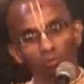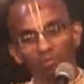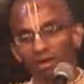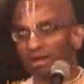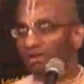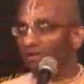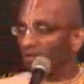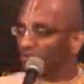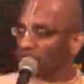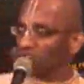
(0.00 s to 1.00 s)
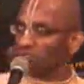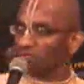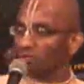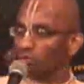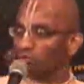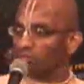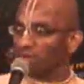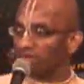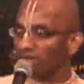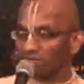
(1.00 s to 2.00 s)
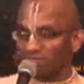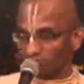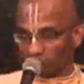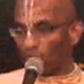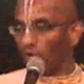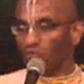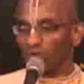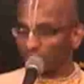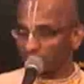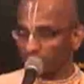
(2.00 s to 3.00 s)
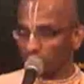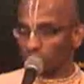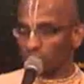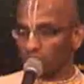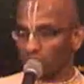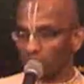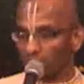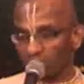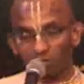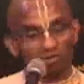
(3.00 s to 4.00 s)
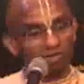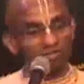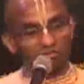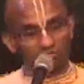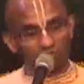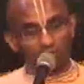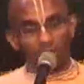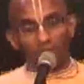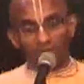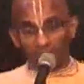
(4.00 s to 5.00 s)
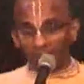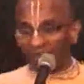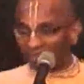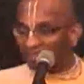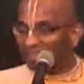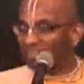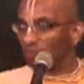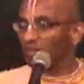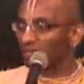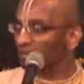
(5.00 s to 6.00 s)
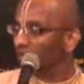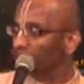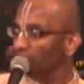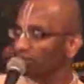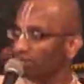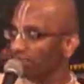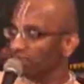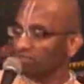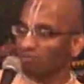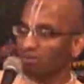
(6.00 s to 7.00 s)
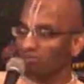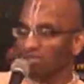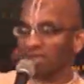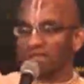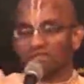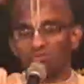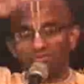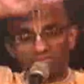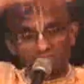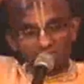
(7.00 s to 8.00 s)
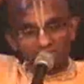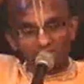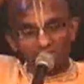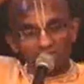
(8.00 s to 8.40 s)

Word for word: open-minded, religious, close-minded, yes, we all want to be spiritual, but not religious. But practically speaking, this is summary of the class now. We discussed that.